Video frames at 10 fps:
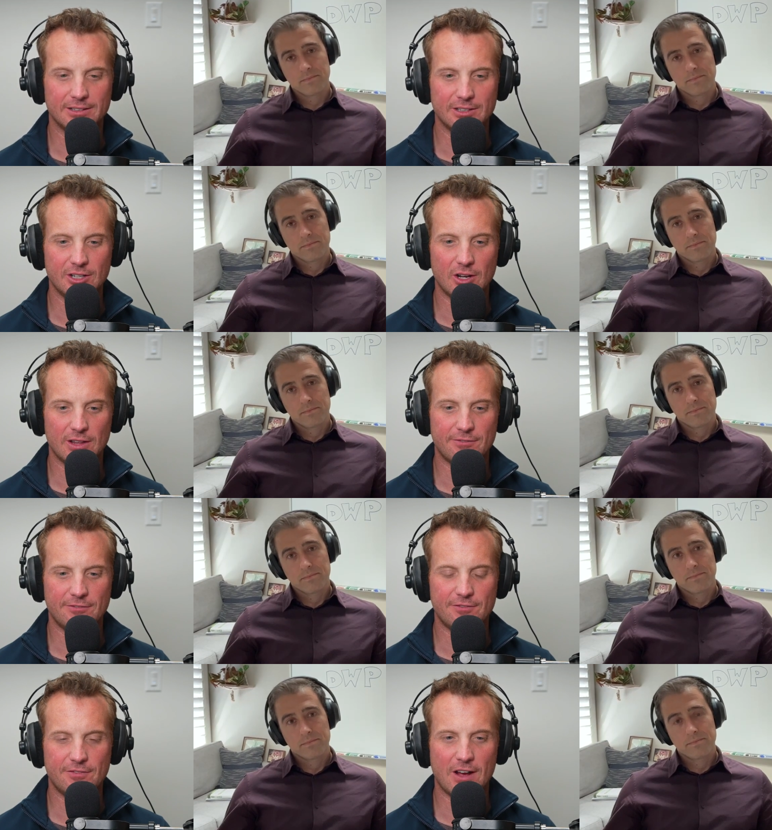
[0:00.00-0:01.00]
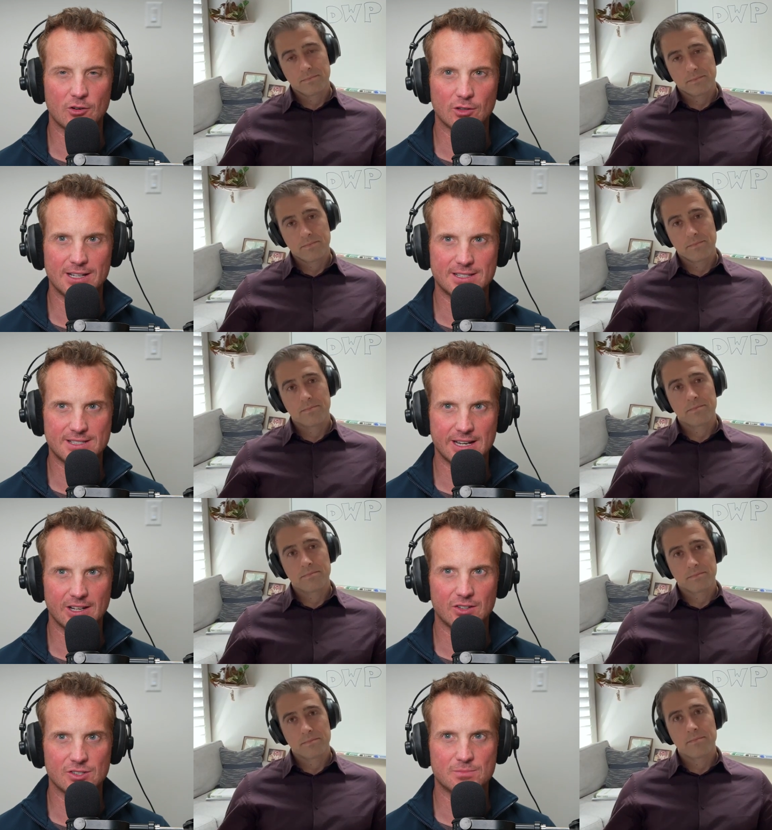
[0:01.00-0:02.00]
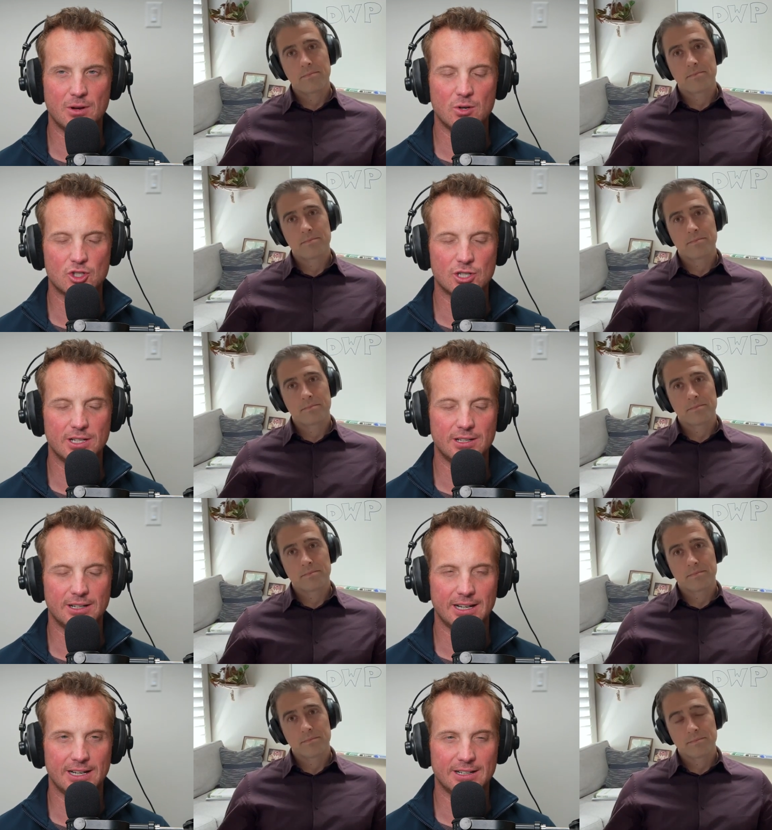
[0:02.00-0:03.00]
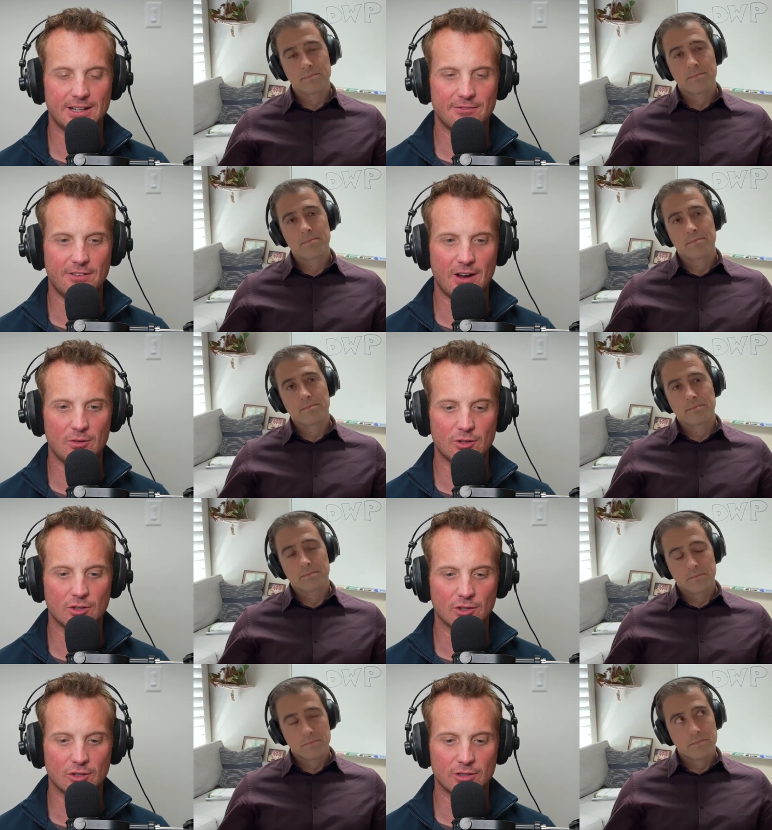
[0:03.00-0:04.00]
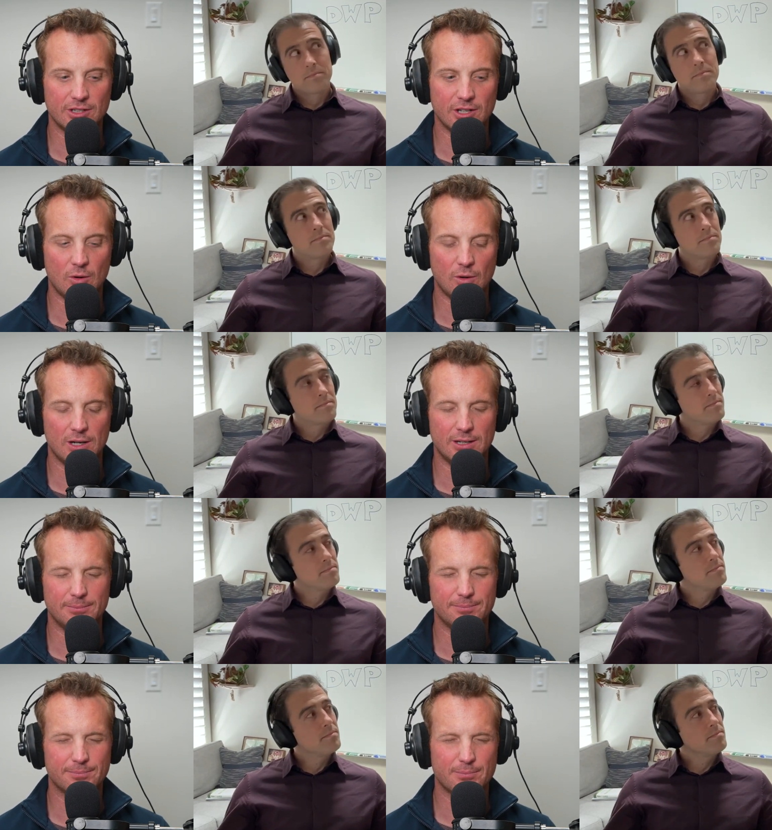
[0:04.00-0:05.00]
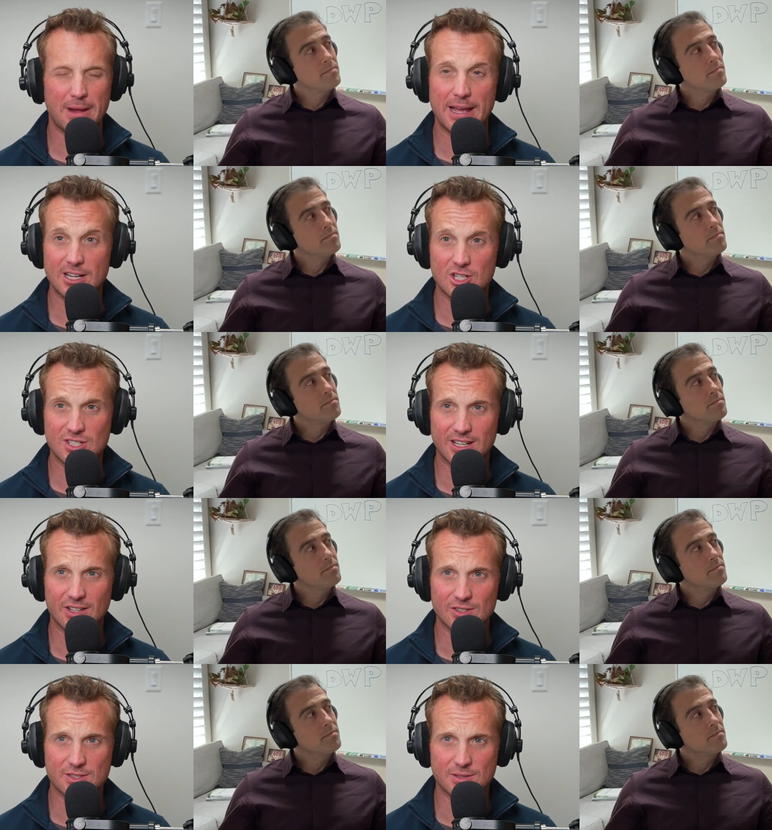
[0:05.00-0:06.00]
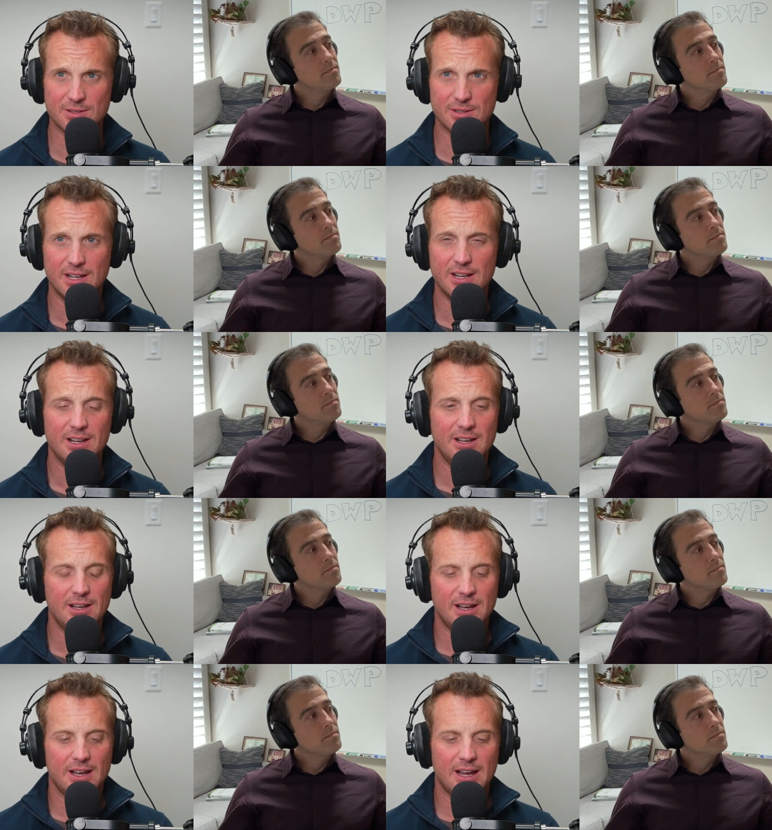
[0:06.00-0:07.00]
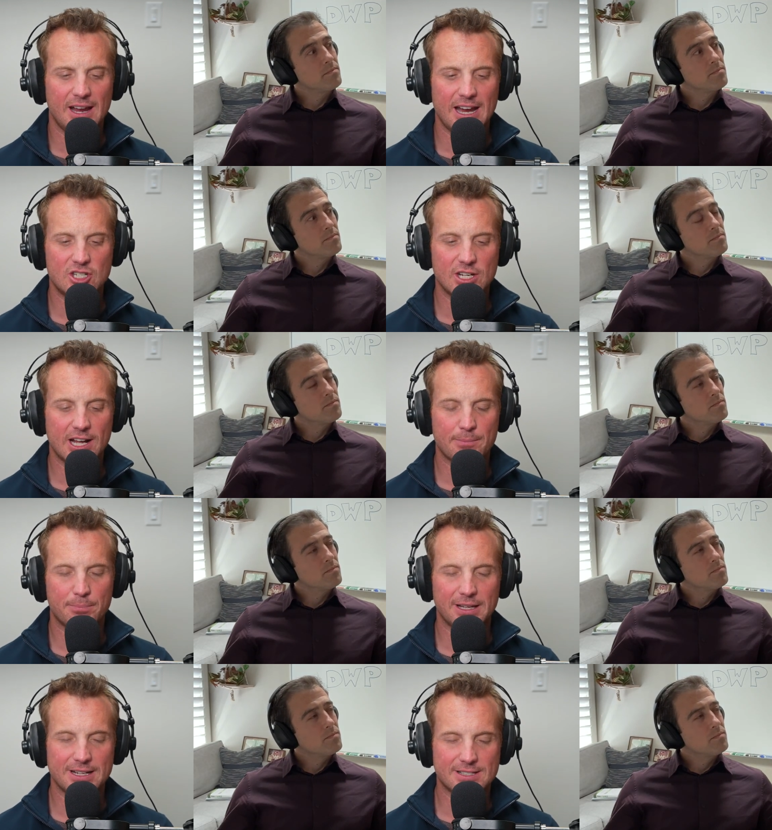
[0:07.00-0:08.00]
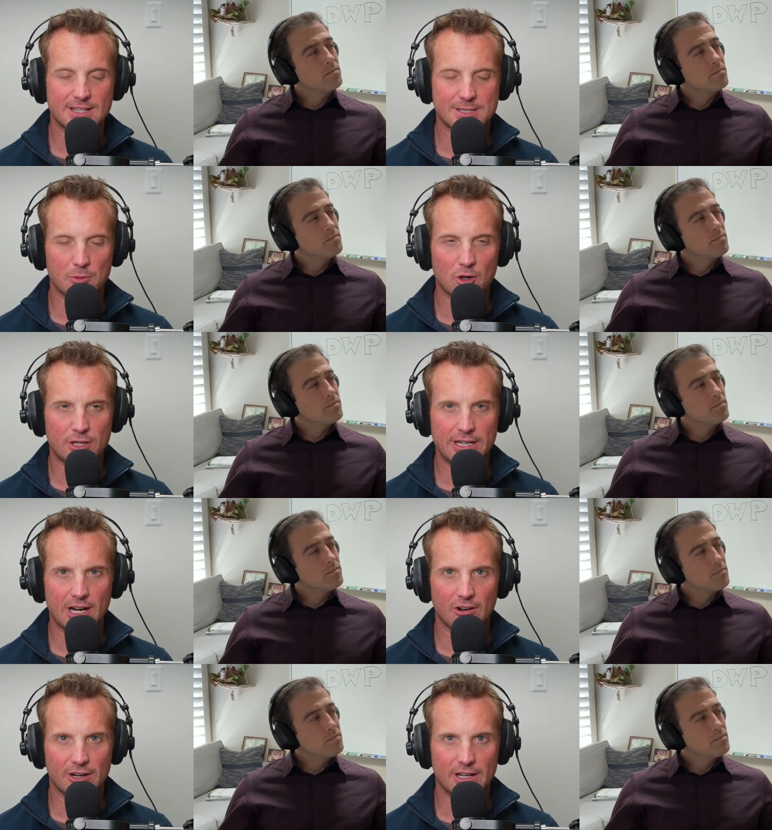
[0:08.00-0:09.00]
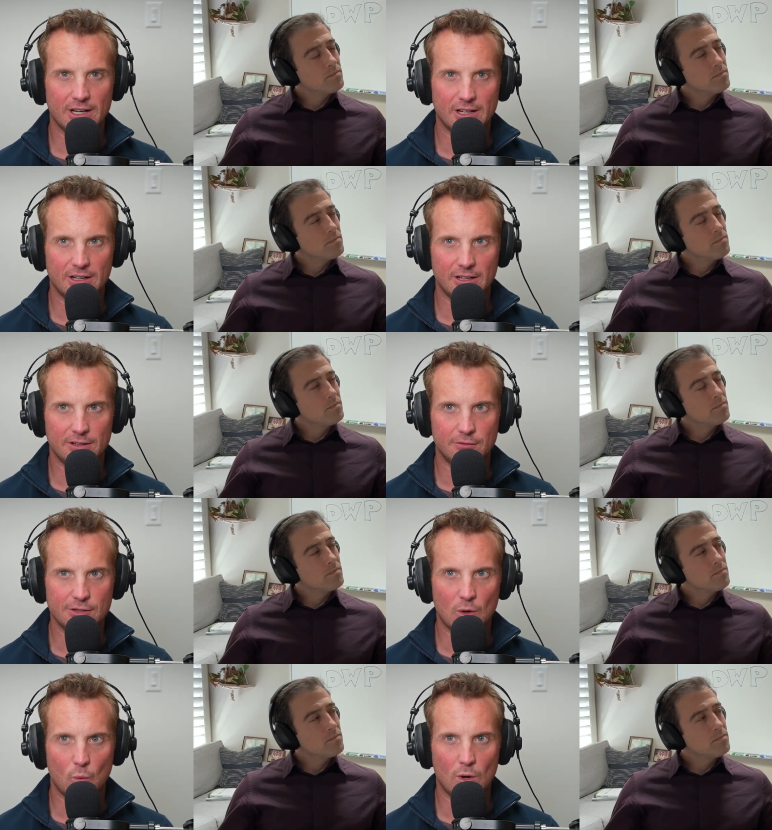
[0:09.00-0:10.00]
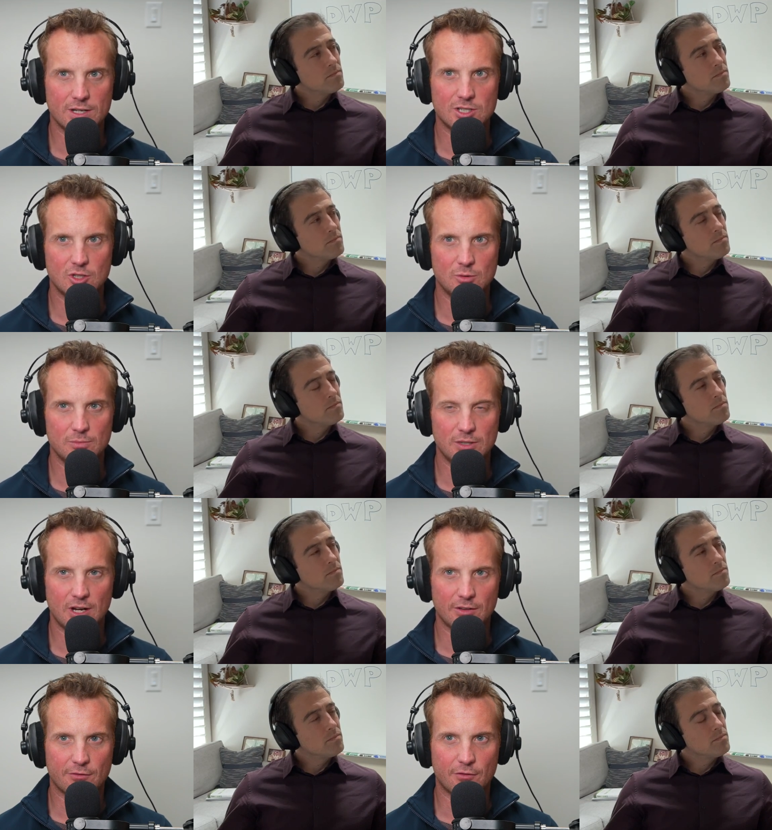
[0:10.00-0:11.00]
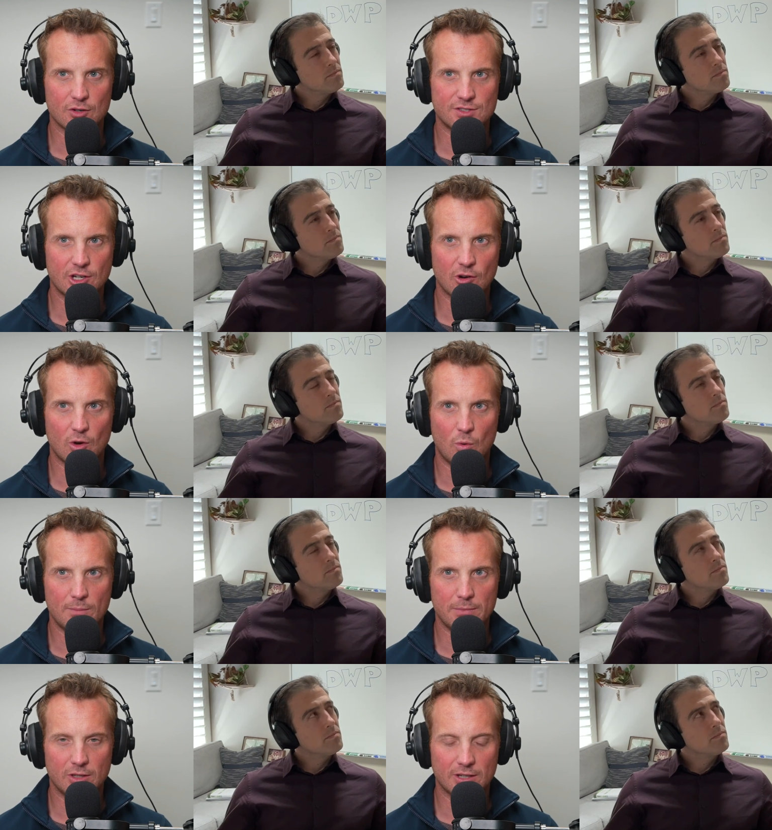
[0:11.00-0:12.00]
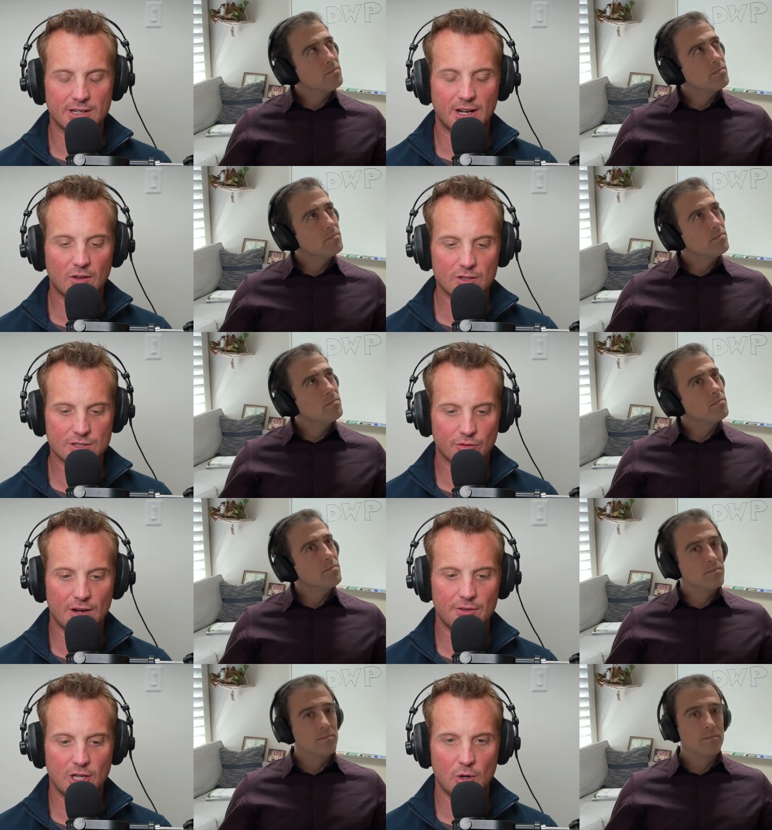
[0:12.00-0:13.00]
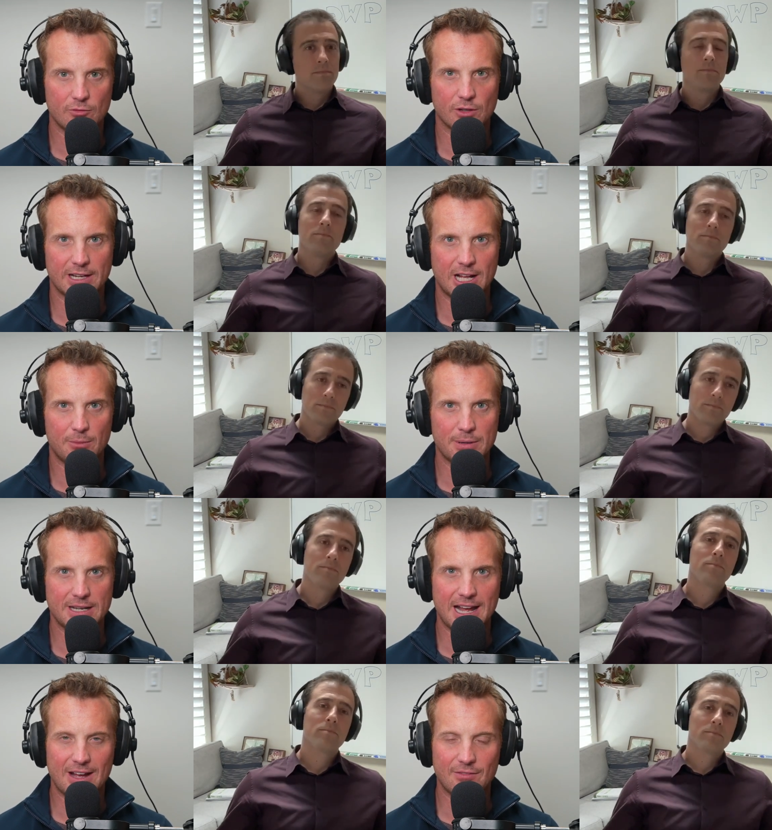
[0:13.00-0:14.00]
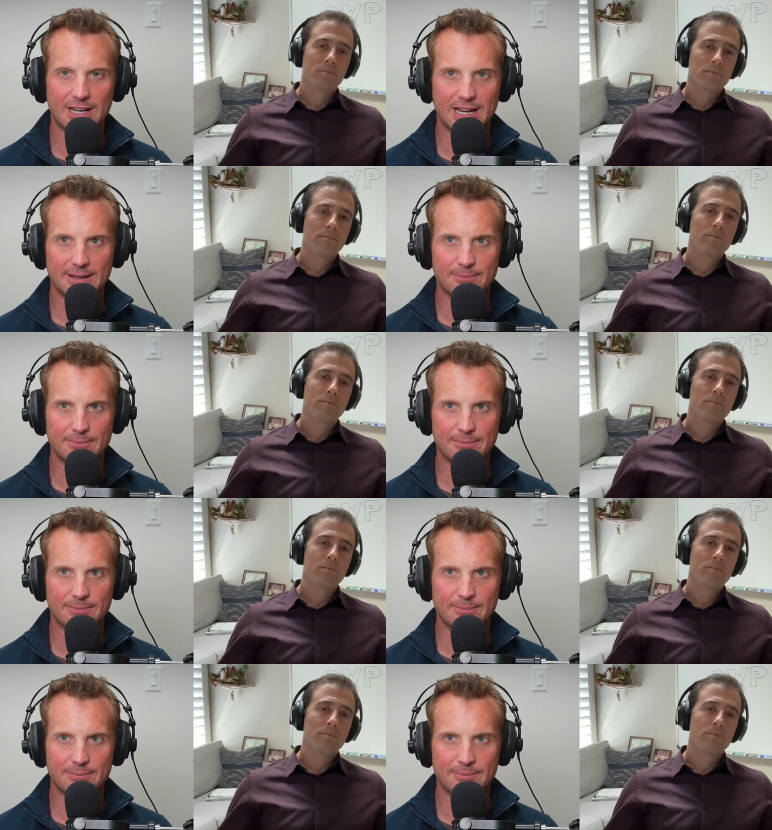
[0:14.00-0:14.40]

Speaker 1: you know that founder led sales motion and that founder you know um, managed sales. And she kind of plays in this murky area of you know one to two you know the first zero to one million dollars of revenue, mm-hmm. really helping navigate